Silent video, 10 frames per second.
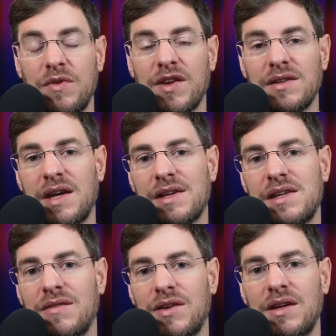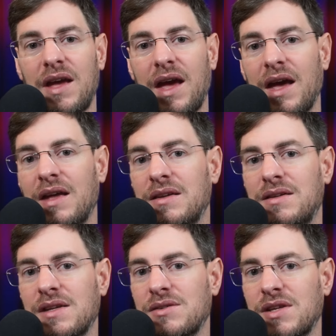We've done TASGiving and
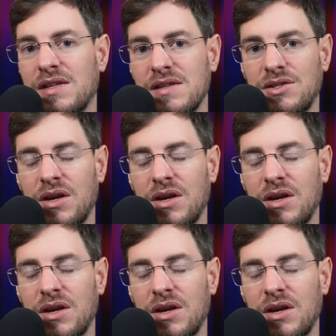Desert Tesla